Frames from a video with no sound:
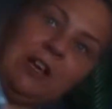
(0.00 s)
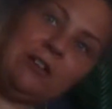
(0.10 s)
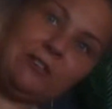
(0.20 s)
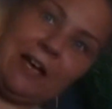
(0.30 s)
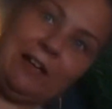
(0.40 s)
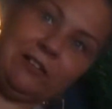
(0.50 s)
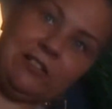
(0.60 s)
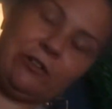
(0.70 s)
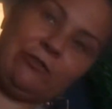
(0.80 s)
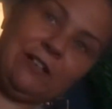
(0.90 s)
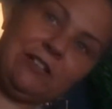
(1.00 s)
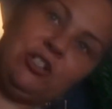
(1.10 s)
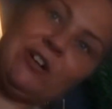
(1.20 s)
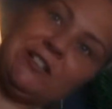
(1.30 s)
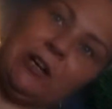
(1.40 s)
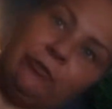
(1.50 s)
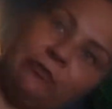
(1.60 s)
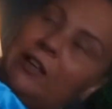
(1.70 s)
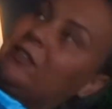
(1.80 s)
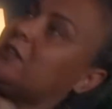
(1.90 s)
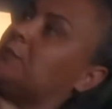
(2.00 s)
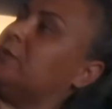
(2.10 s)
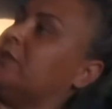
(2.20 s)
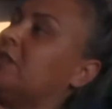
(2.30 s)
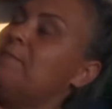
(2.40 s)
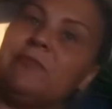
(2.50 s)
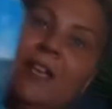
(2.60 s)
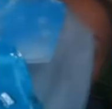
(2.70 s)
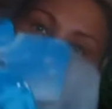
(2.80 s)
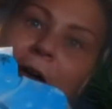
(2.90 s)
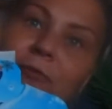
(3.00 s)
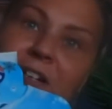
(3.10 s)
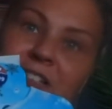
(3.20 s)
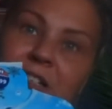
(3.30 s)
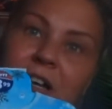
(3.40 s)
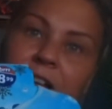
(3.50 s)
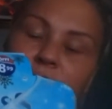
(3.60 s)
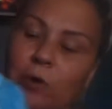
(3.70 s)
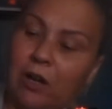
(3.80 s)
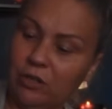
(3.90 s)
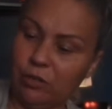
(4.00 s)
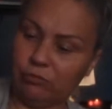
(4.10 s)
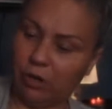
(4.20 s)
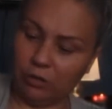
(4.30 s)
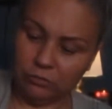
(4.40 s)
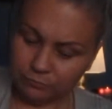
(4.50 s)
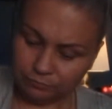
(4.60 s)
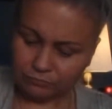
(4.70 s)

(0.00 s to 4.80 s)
another Elsa fancy dress outfit. This was £8.99. You can't go wrong.